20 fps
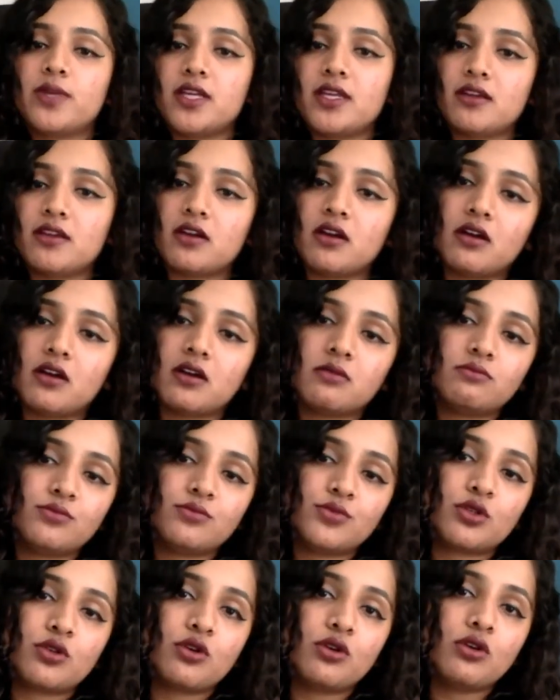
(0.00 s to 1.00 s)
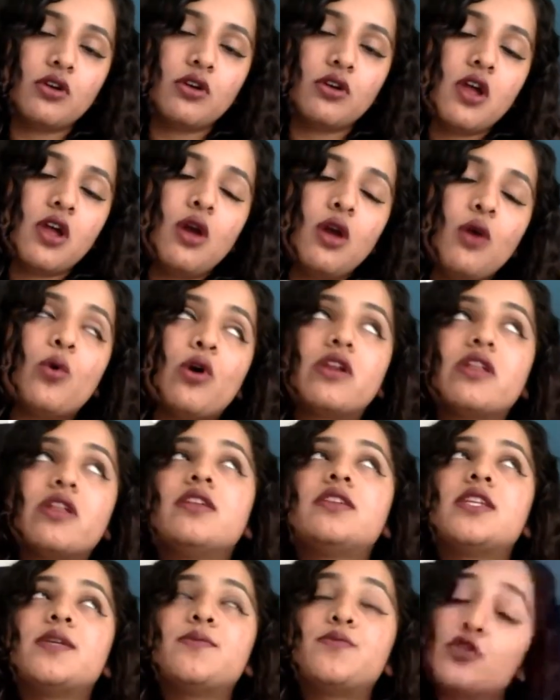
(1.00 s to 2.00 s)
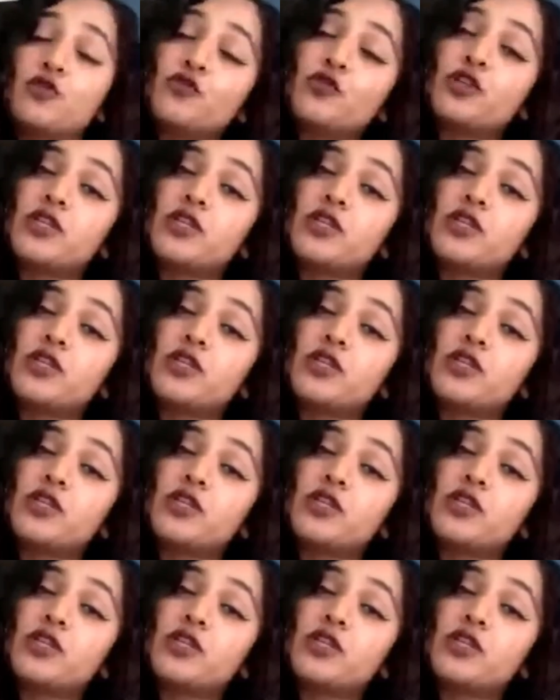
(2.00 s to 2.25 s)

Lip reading: be, what are the tips